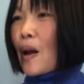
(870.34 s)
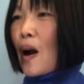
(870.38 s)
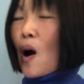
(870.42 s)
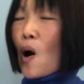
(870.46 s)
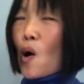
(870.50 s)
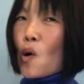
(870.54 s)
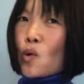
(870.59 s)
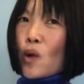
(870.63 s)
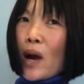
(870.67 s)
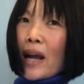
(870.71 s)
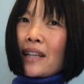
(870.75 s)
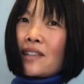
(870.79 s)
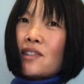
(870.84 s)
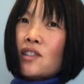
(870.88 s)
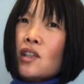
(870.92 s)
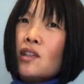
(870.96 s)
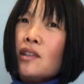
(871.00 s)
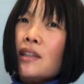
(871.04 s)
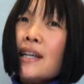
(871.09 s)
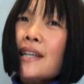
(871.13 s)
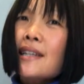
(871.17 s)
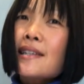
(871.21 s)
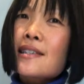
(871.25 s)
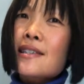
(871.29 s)
All right, so
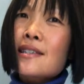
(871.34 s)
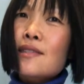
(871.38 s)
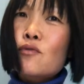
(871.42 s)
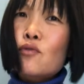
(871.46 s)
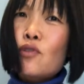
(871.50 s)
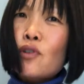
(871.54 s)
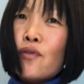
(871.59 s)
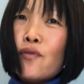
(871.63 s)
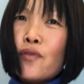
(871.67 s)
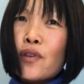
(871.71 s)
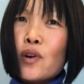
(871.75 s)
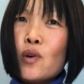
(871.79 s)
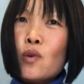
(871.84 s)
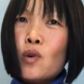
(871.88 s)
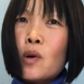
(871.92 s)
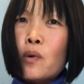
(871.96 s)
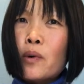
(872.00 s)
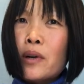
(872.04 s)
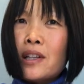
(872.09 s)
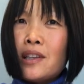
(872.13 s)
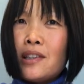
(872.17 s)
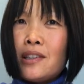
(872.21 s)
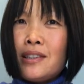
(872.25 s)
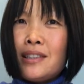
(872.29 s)
let's review what
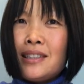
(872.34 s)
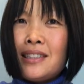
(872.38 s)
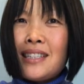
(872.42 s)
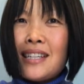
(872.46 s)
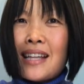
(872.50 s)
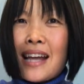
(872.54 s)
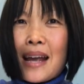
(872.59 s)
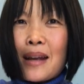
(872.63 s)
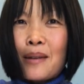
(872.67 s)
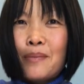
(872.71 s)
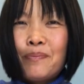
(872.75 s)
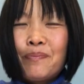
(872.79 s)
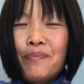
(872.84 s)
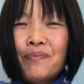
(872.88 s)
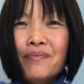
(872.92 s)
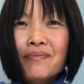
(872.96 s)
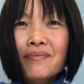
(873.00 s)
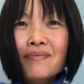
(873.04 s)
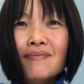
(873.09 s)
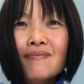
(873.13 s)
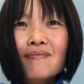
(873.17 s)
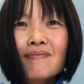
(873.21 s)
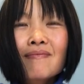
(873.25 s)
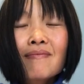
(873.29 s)
we learned today.
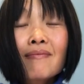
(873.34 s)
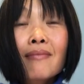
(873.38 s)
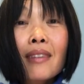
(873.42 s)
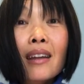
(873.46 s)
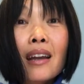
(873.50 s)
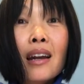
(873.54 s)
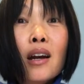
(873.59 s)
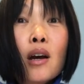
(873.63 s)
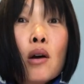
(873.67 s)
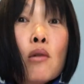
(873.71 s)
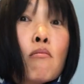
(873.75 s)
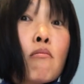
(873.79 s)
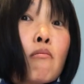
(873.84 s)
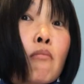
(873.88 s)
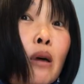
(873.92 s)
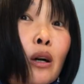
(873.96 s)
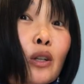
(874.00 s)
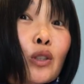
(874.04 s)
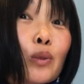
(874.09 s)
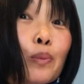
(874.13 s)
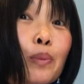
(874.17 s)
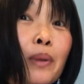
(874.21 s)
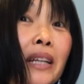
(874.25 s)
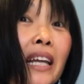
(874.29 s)

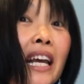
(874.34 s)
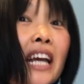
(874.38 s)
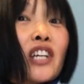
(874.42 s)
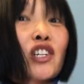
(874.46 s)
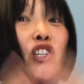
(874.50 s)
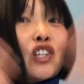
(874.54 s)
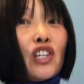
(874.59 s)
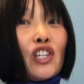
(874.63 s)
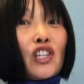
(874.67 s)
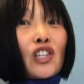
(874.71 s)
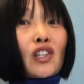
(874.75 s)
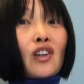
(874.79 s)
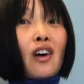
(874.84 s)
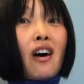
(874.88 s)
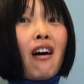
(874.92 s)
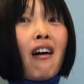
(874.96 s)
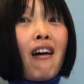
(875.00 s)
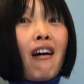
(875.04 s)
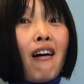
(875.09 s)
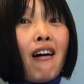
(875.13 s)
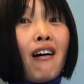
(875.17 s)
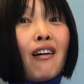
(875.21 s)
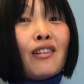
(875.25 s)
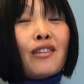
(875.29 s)
Multiplication is
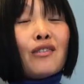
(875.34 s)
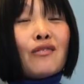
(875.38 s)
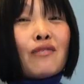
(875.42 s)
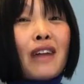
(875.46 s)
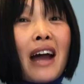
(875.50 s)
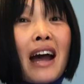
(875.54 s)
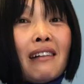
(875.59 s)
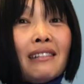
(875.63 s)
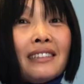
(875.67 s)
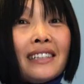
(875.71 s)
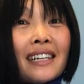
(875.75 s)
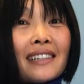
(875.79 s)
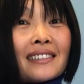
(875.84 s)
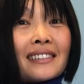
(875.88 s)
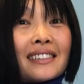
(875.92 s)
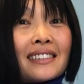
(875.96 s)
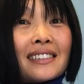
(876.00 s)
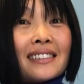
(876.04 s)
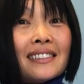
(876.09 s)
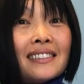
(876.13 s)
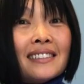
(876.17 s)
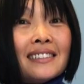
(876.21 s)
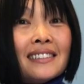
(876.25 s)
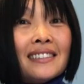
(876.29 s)
all around
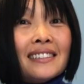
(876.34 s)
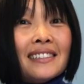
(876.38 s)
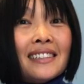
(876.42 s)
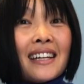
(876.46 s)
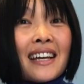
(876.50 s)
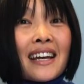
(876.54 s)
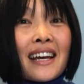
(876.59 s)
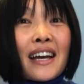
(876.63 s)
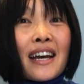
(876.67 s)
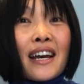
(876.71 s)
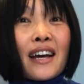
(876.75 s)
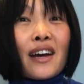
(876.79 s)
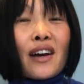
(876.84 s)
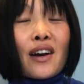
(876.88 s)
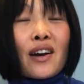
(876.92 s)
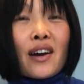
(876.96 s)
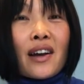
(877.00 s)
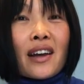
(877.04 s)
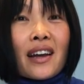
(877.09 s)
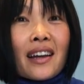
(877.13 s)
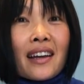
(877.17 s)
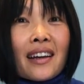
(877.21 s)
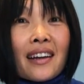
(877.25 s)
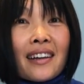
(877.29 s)
us.
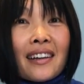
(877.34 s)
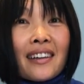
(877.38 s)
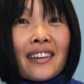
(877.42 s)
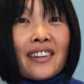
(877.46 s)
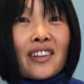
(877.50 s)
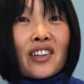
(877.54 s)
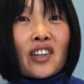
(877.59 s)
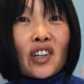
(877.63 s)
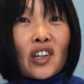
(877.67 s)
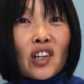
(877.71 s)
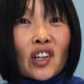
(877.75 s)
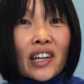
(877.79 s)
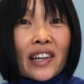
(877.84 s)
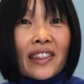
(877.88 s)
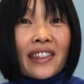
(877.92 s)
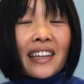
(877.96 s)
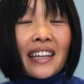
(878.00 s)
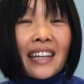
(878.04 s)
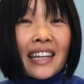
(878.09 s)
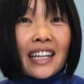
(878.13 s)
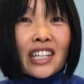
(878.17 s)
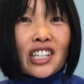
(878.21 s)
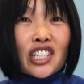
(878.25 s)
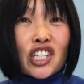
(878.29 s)
You can look at the
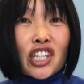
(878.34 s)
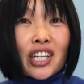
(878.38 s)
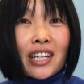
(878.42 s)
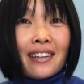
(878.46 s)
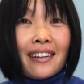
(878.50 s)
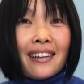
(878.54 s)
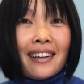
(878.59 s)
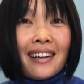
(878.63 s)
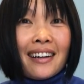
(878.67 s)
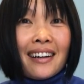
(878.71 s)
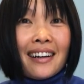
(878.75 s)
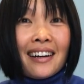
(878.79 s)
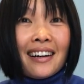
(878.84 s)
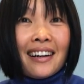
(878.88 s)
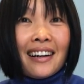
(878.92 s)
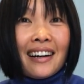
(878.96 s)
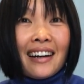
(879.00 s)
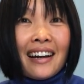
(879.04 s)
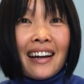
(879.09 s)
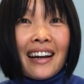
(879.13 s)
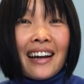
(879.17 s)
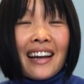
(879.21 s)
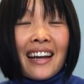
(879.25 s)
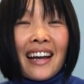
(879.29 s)
kitchen,
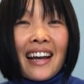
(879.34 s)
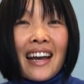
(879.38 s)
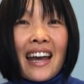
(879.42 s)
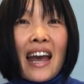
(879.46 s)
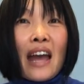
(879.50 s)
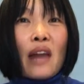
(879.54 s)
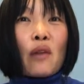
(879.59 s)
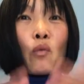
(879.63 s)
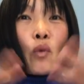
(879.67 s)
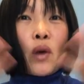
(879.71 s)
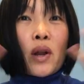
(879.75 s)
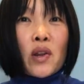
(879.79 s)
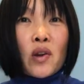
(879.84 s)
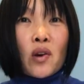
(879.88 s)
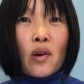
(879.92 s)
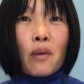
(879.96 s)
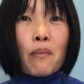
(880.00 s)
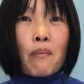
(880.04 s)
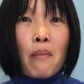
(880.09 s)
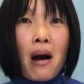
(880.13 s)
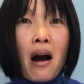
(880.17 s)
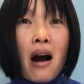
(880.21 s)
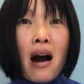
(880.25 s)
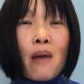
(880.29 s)
and when your
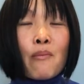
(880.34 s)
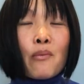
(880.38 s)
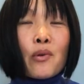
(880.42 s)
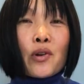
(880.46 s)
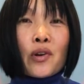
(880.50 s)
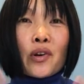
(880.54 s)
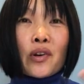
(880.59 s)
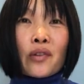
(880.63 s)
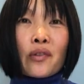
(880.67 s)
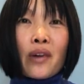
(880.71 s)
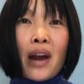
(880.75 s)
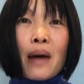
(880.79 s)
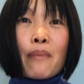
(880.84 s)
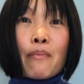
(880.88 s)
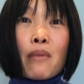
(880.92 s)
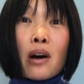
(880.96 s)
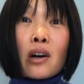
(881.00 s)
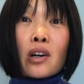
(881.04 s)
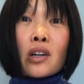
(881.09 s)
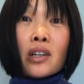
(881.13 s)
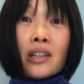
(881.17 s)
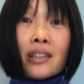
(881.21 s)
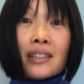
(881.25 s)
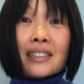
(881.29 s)
mom or your grandma
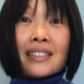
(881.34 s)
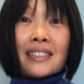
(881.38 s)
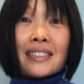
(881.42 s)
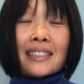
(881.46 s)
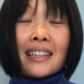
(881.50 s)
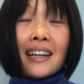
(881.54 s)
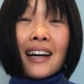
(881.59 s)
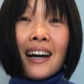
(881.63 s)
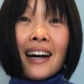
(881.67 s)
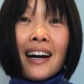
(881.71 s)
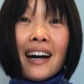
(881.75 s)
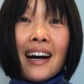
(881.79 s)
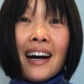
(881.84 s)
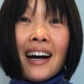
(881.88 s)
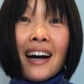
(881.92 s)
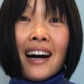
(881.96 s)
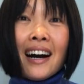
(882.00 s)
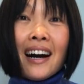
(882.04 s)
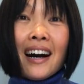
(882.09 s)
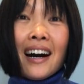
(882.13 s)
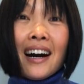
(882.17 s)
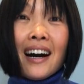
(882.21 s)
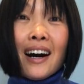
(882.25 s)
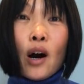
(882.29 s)
cooks
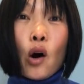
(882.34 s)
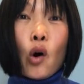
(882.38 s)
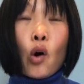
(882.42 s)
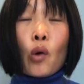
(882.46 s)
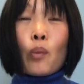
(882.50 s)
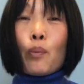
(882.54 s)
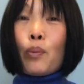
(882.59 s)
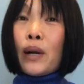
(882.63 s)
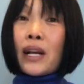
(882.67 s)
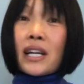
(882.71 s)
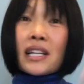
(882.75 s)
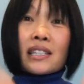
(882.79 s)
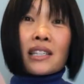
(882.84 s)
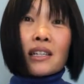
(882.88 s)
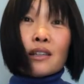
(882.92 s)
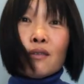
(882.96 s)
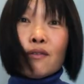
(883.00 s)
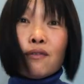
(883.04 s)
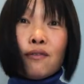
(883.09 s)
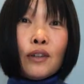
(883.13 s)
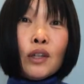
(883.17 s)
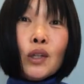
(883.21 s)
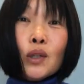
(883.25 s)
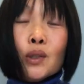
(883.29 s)
or brings in
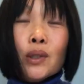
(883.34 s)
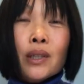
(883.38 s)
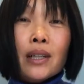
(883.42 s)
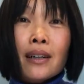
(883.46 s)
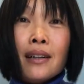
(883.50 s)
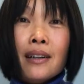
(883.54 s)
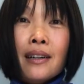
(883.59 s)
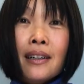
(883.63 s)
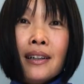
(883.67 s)
food,